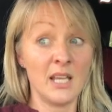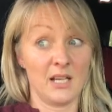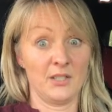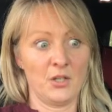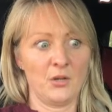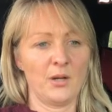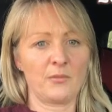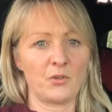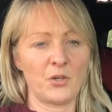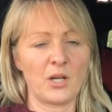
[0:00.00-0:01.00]
I've
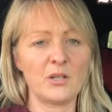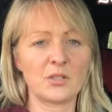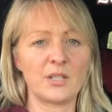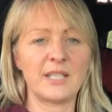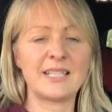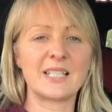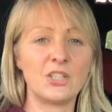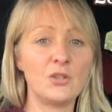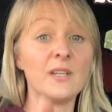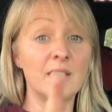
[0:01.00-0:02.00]
got no clothes on. And he said,
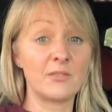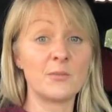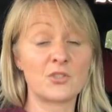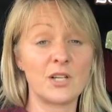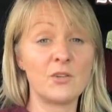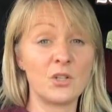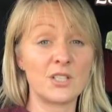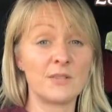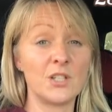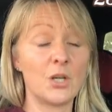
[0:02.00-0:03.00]
you've eaten from the tree of knowledge,
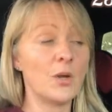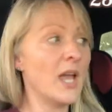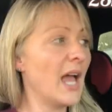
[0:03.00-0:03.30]
haven't you?